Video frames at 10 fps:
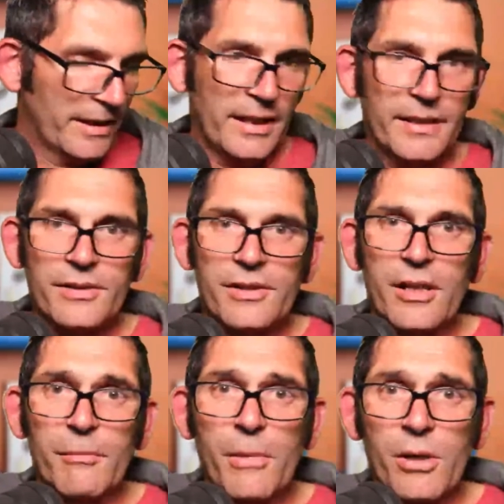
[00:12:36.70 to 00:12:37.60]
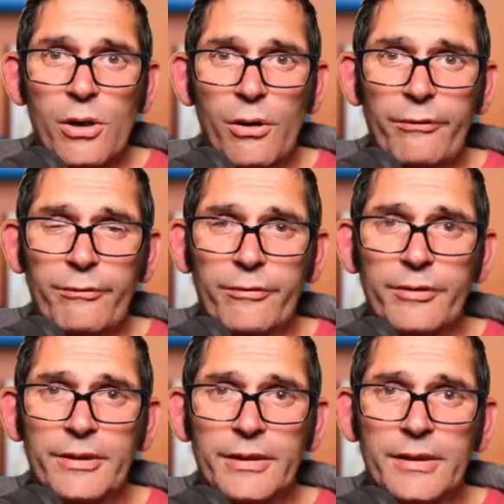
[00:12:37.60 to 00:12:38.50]
It's a muck off
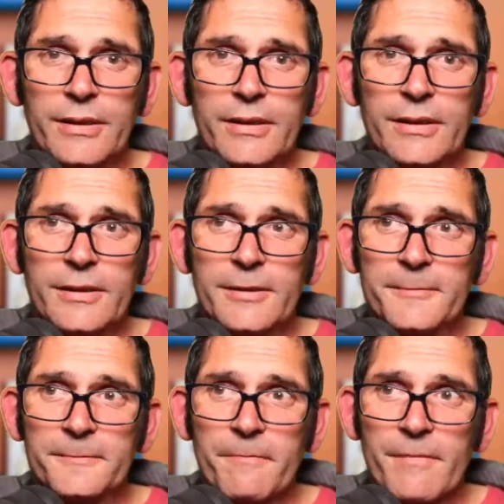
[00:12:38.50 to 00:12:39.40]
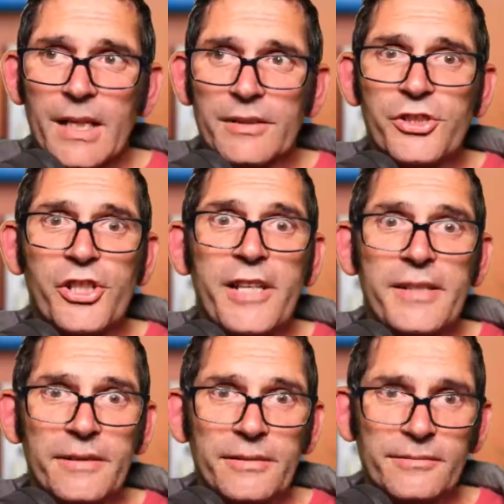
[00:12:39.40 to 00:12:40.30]

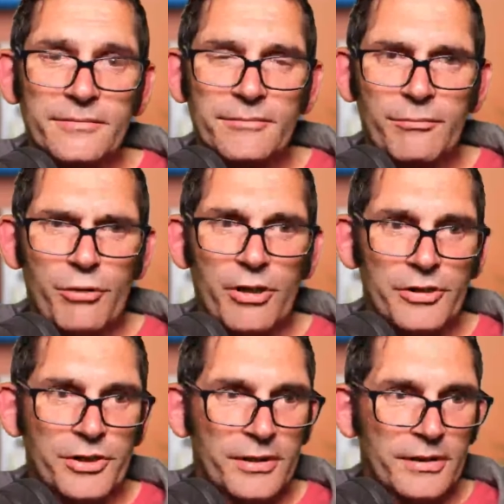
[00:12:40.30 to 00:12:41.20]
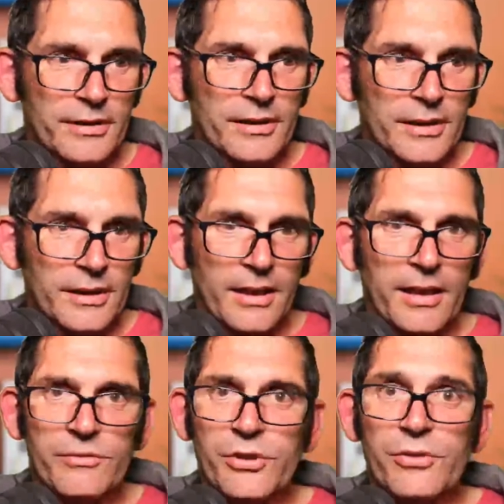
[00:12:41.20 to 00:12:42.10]
chain brush.
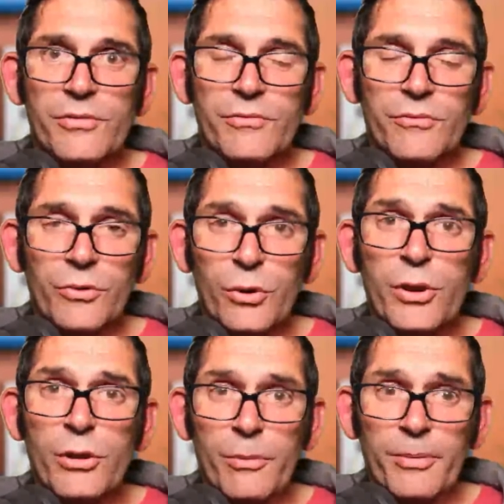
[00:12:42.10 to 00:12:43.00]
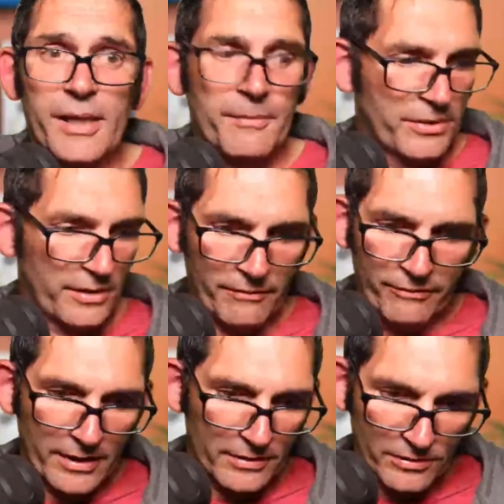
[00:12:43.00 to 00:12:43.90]
Just look it up on Amazon. In
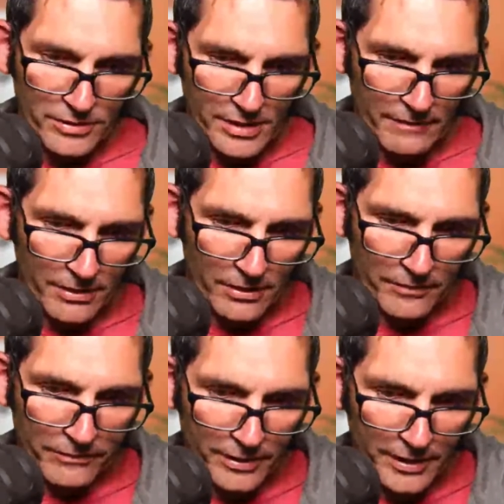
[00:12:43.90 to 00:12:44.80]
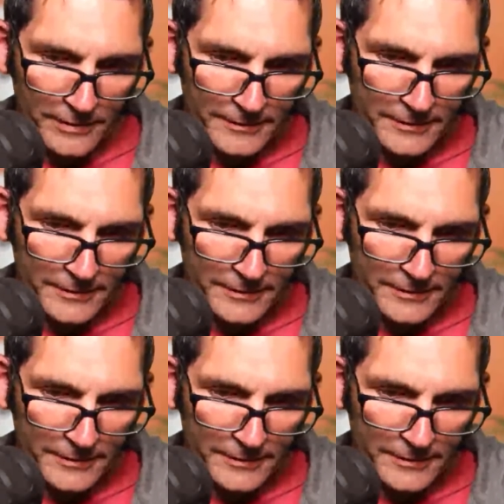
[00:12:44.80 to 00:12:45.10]
fact, I'll just have a look for you.